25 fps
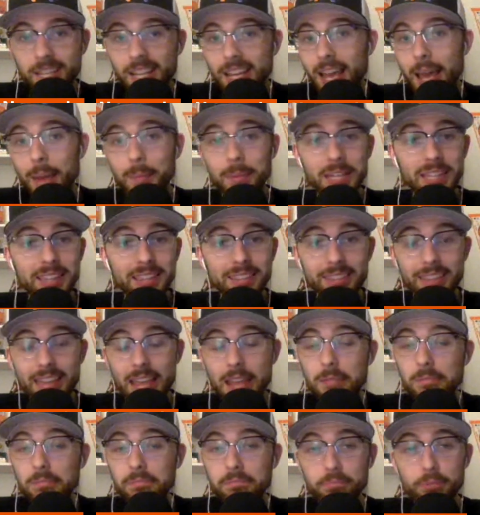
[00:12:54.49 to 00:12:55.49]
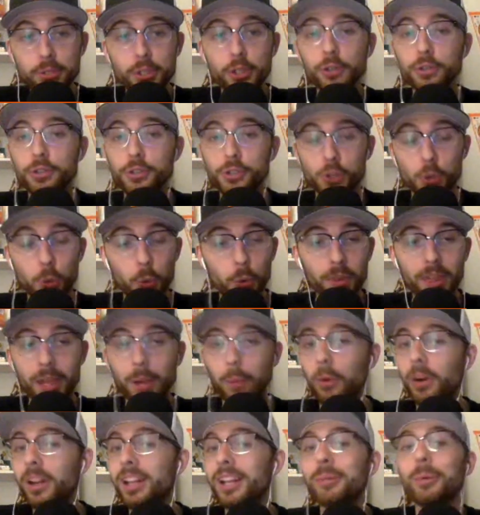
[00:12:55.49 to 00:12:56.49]
I mean, they couldn't score. They
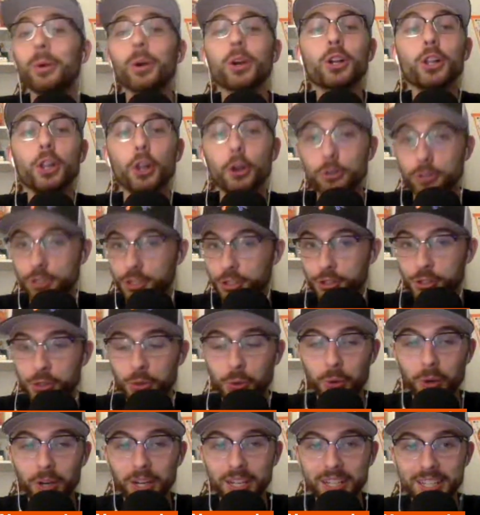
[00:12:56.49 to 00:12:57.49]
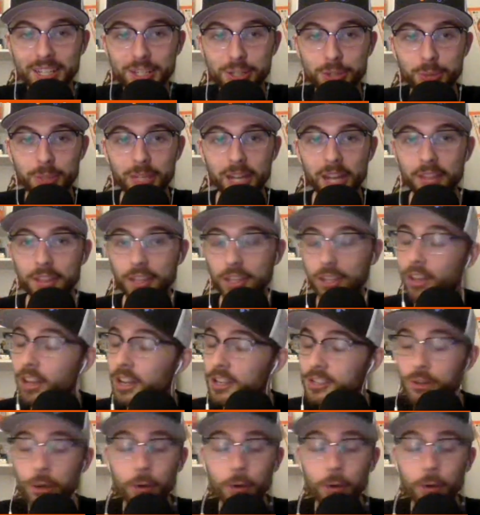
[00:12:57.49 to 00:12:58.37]
weren't anywhere close to scoring in this 3-0 loss.